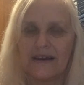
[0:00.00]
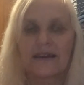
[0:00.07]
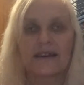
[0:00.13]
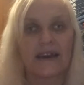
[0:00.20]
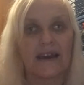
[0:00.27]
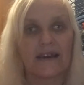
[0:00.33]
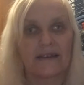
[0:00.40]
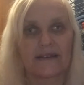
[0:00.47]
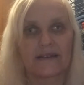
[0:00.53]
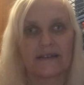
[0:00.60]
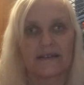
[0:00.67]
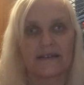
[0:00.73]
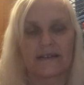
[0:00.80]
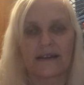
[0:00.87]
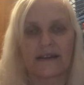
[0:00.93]
Yes,
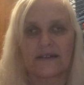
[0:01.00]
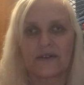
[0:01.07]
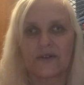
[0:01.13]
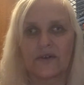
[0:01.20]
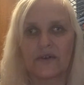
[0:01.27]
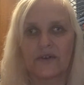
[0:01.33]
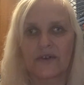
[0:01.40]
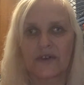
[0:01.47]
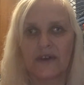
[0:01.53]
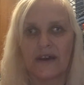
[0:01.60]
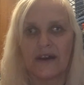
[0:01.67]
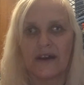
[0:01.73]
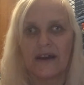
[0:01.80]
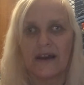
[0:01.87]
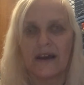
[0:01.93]
said the horse.
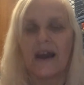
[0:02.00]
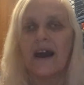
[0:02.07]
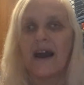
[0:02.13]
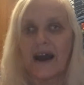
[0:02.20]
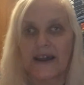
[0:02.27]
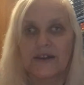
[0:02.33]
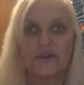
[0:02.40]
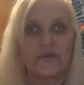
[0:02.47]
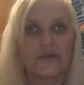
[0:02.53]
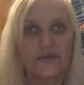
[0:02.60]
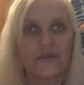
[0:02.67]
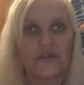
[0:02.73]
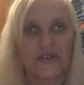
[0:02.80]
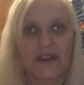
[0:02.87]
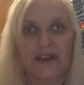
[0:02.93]
I know
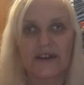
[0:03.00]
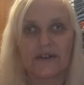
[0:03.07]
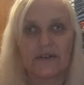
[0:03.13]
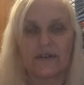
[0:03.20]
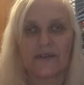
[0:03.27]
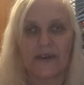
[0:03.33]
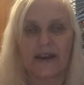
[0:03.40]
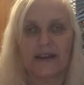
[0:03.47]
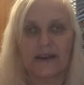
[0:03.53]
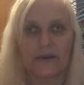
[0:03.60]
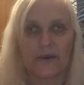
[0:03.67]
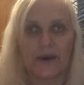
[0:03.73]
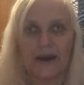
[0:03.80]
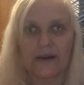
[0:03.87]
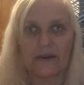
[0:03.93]
those tingles very
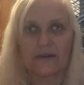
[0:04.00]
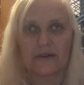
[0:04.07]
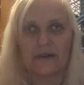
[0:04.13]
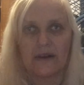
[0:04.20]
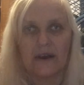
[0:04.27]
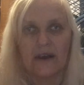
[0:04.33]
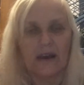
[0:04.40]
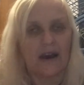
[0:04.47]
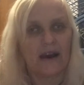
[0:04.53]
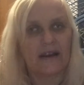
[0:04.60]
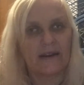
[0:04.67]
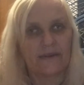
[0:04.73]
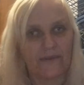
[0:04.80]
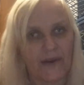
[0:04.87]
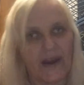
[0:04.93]
well, and
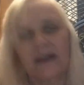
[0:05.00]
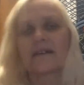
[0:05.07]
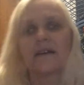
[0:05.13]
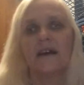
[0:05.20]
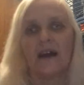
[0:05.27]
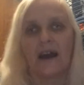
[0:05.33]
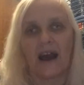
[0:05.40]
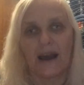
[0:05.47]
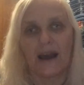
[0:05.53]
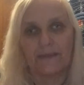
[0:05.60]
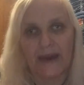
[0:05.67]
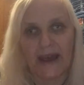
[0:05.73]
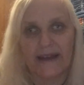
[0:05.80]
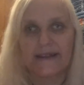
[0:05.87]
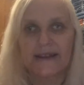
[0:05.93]
in fact, I'm
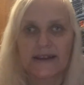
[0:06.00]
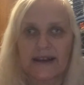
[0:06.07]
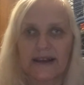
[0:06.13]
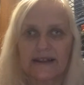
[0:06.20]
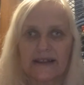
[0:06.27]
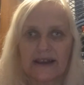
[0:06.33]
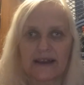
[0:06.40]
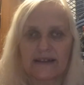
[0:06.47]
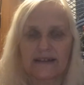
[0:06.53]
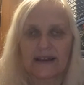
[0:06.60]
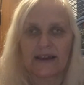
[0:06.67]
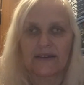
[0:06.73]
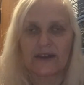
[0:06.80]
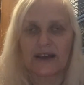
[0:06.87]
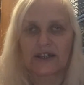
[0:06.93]
heading in that
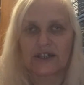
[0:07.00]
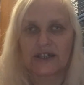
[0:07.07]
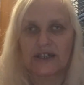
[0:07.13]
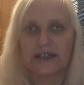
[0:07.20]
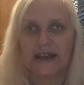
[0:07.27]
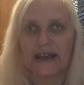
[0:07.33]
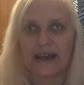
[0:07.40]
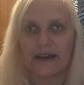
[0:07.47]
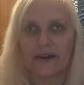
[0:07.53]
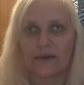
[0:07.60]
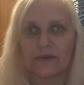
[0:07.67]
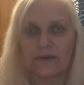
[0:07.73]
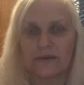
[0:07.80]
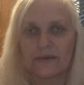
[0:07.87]
direction now.